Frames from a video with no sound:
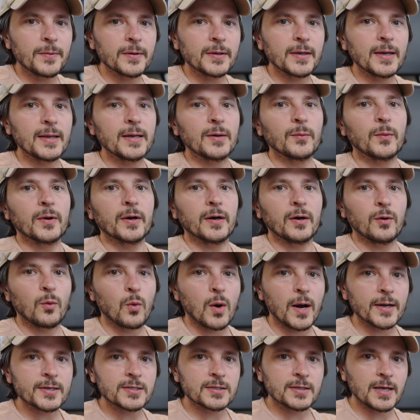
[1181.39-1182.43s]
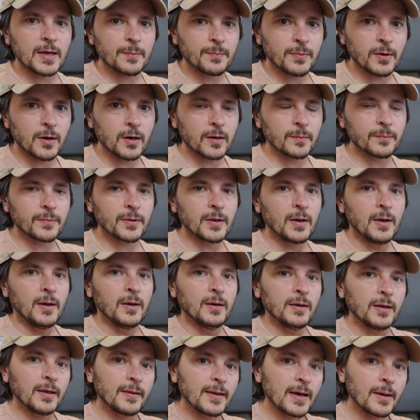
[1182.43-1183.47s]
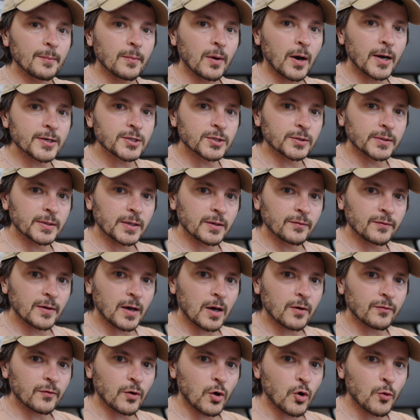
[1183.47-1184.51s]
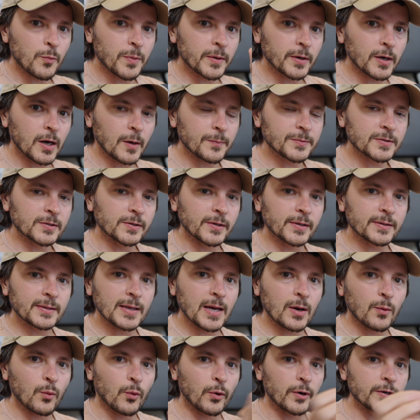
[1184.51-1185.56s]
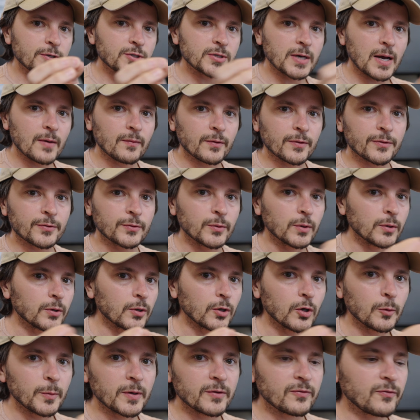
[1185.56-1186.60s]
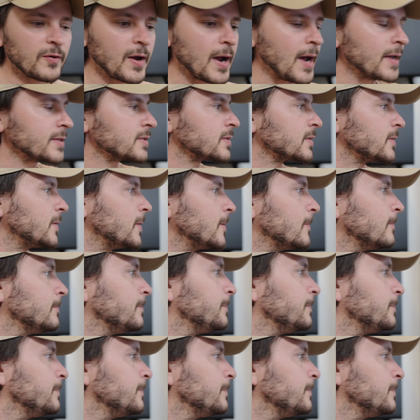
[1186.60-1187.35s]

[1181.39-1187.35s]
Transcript: again, and we're gonna watch that pump and that modulating valve open up to let that wort travel through a little bit faster.